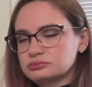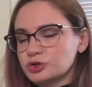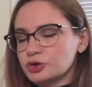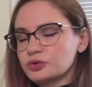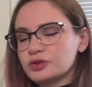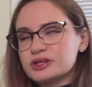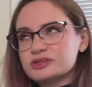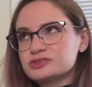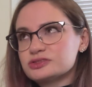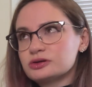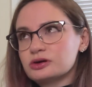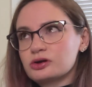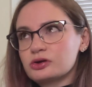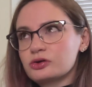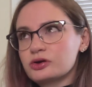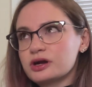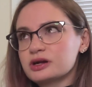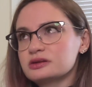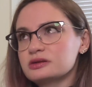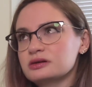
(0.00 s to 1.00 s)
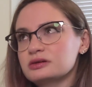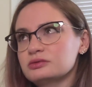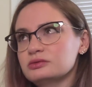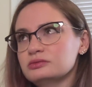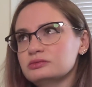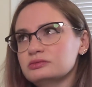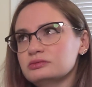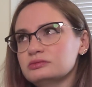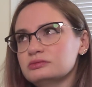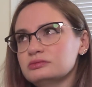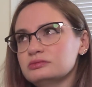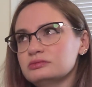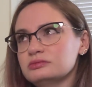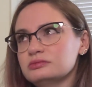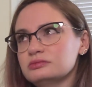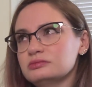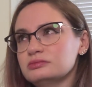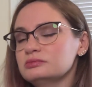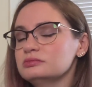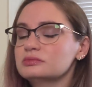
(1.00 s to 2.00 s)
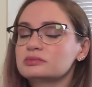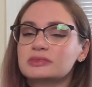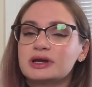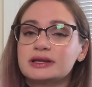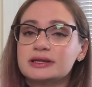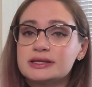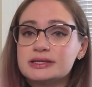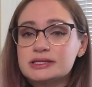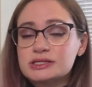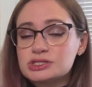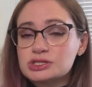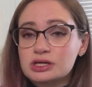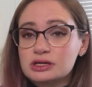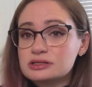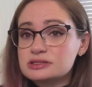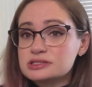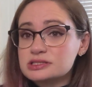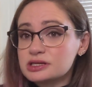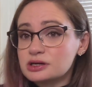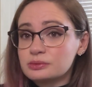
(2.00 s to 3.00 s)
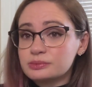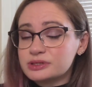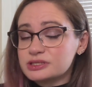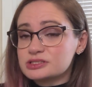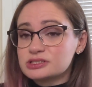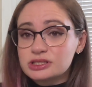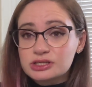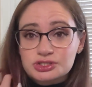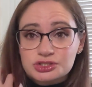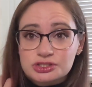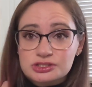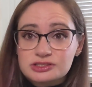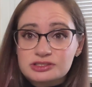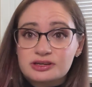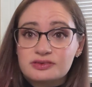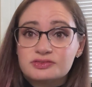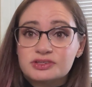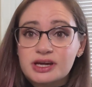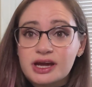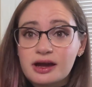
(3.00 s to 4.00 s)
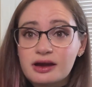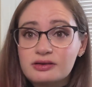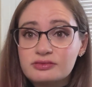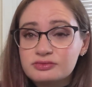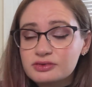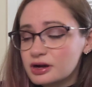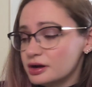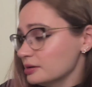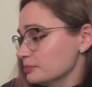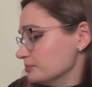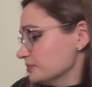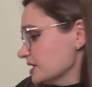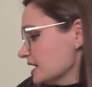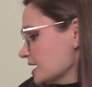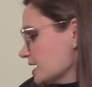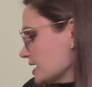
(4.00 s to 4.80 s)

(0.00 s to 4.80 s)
No, that's not correct. I need to check and see how many sections left I have.